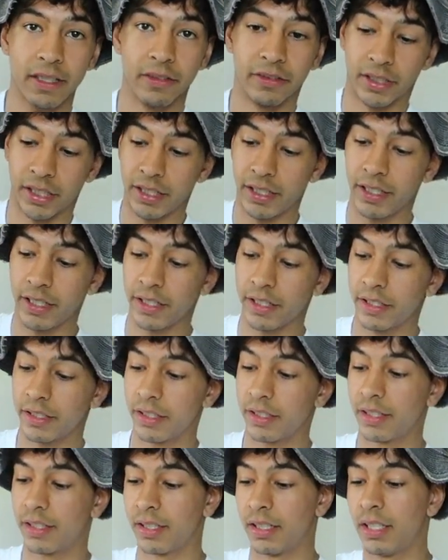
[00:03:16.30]
right here.
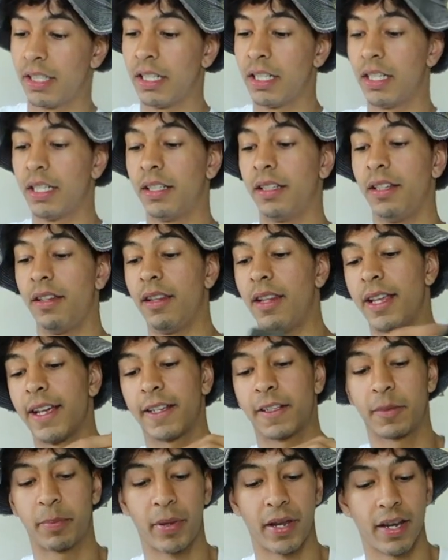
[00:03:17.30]
The
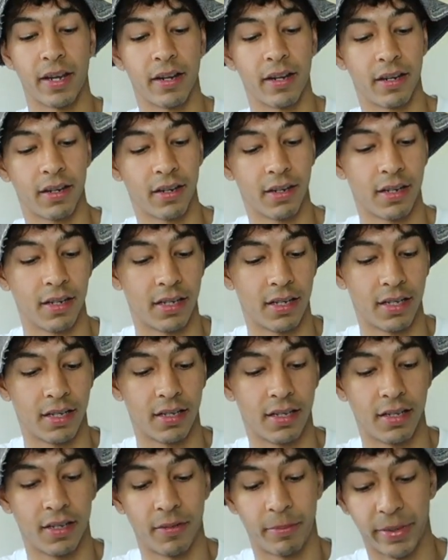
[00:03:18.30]
next pair
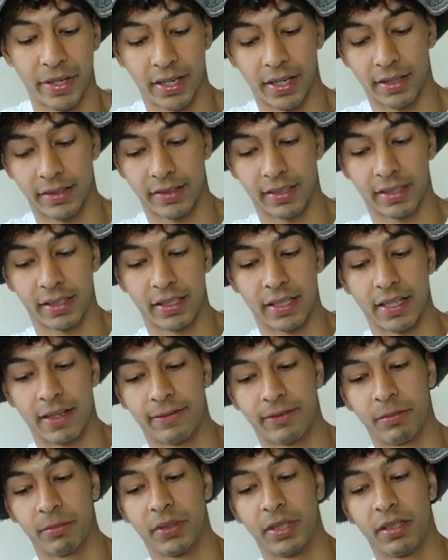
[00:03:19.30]
of pants I
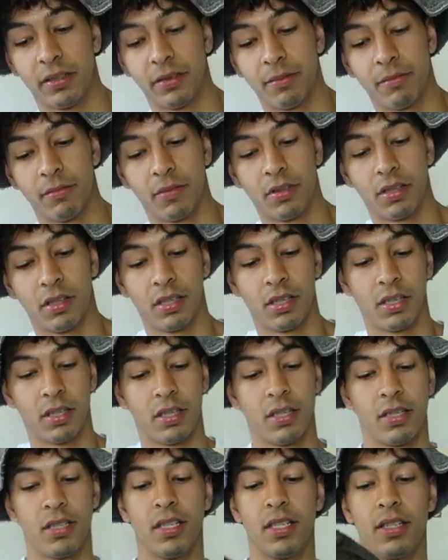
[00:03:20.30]
got from them
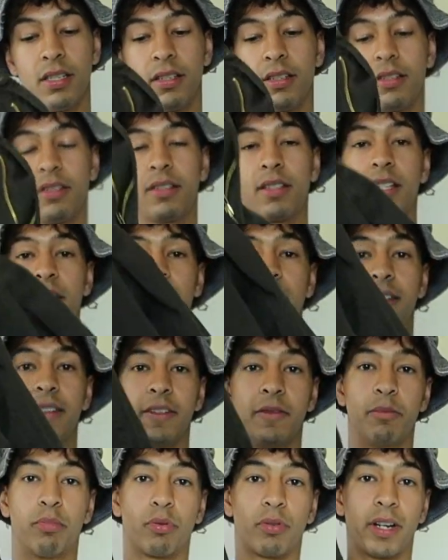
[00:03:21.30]
is
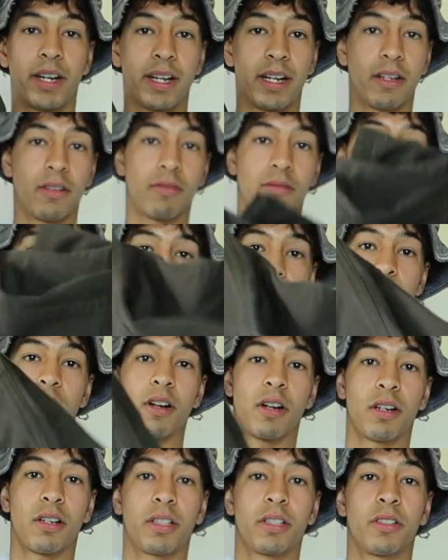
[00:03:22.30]
these brown
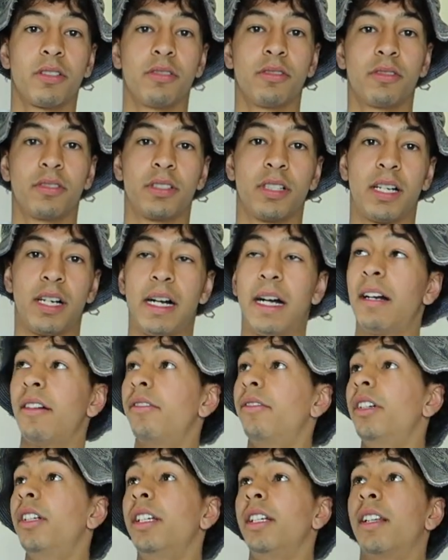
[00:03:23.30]
cargos. I
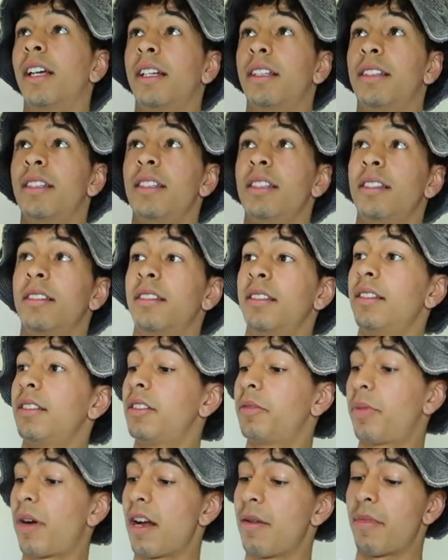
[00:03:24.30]
really like these. This
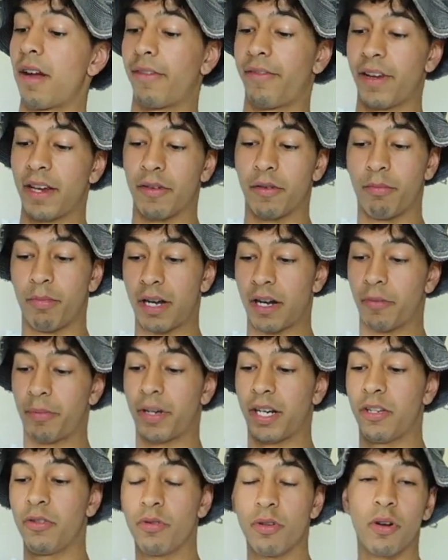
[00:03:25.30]
is probably my favorite brown
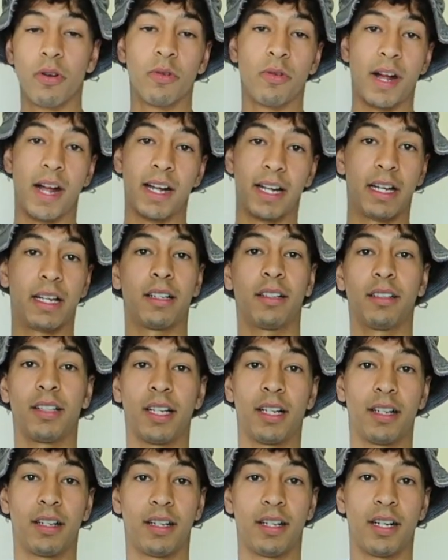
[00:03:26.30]
pair. You know I got a
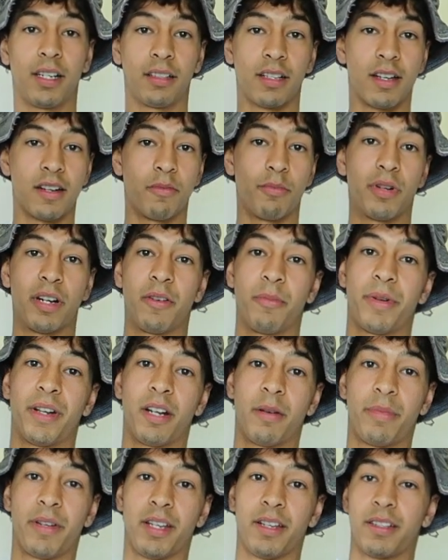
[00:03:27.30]
lot, a lot of brown
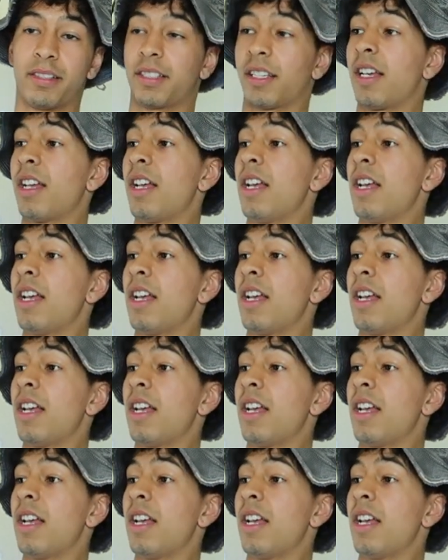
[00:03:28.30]
pair of pants.